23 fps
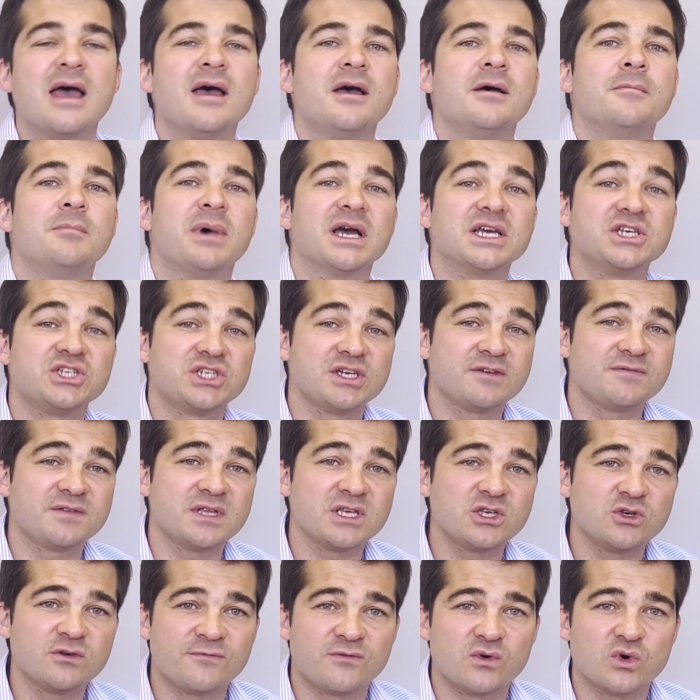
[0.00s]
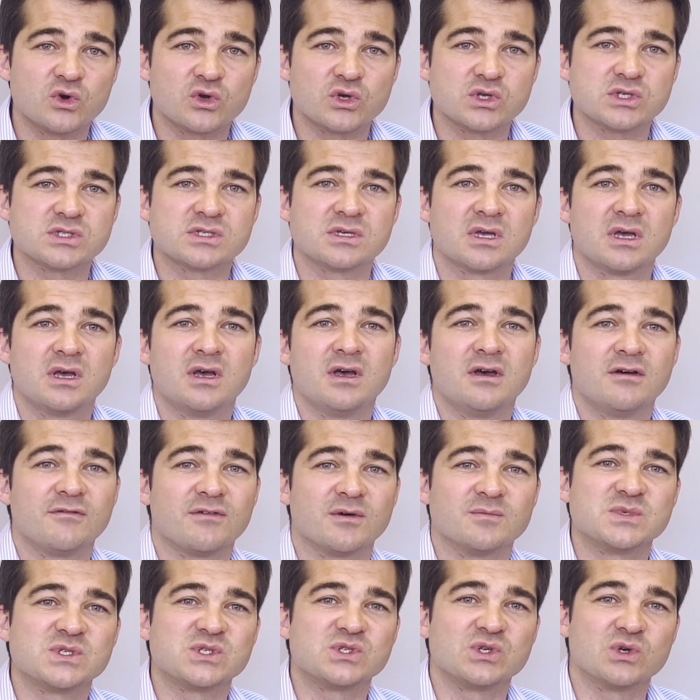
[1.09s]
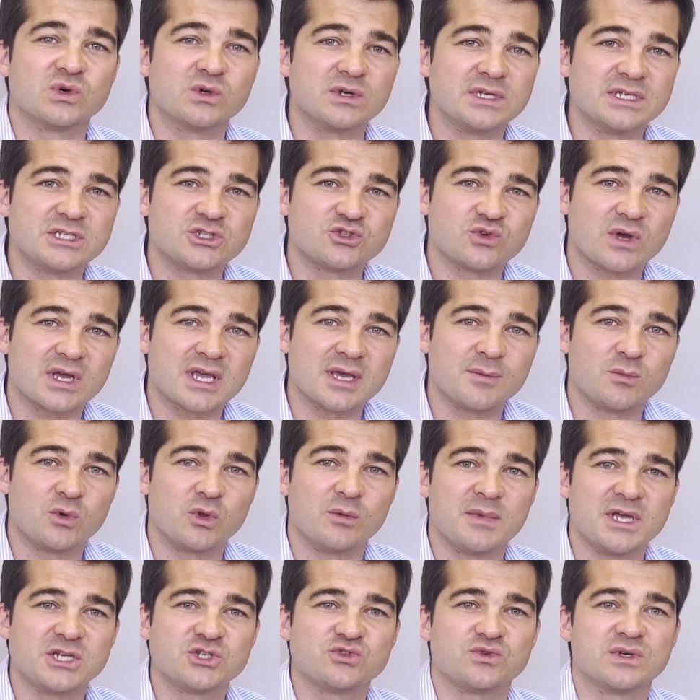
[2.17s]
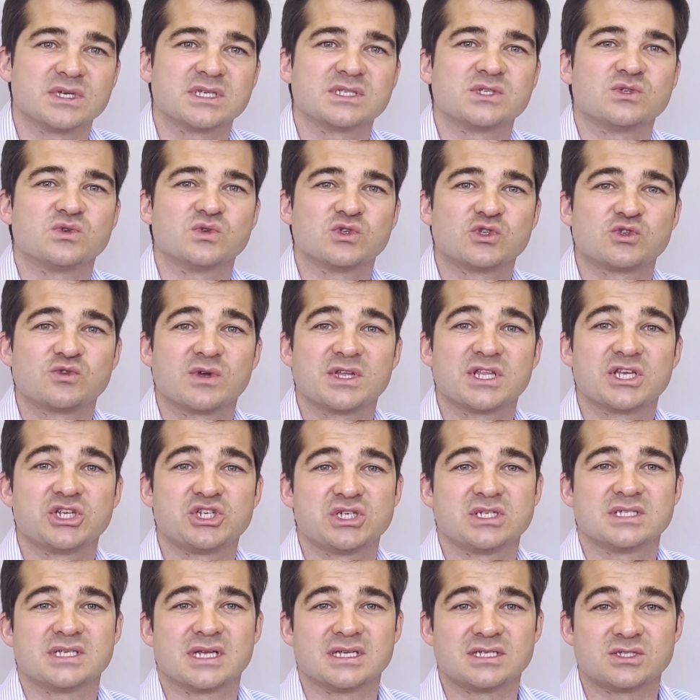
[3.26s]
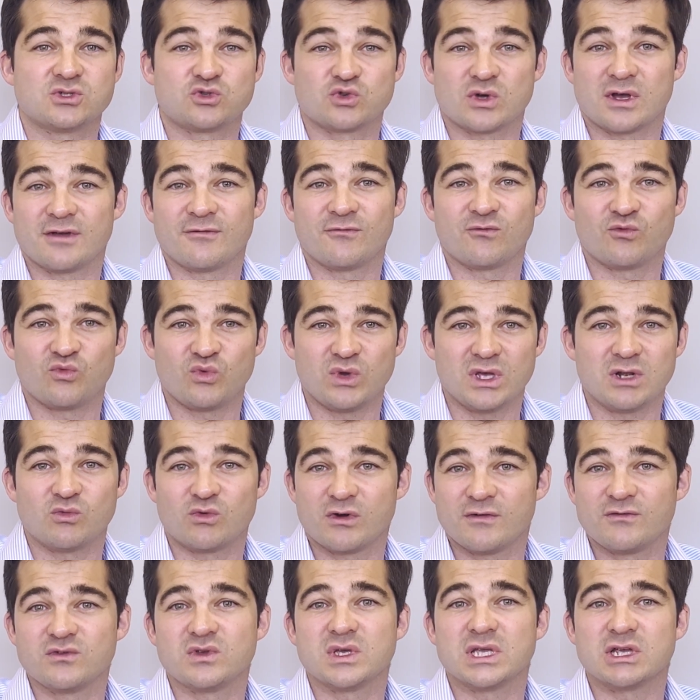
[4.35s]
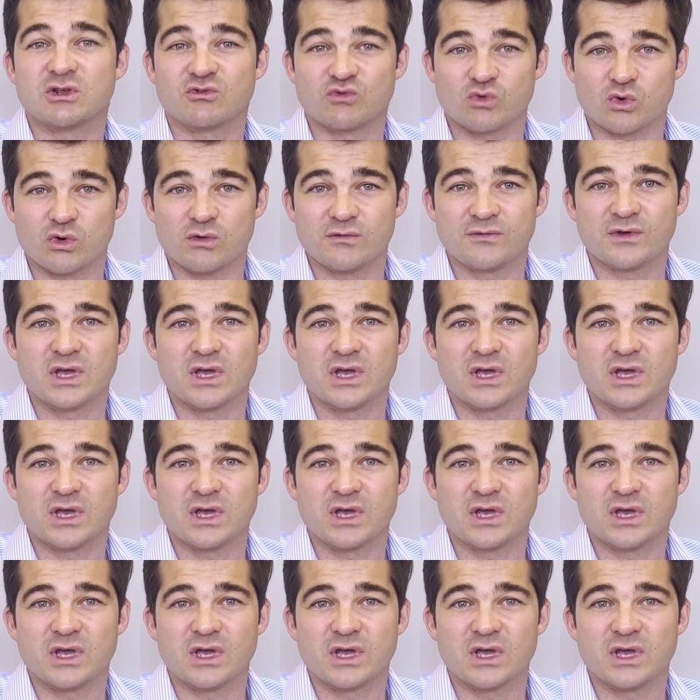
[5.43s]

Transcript: By shifting your focus from solely trackable metrics to strategies that drive real revenue and growth,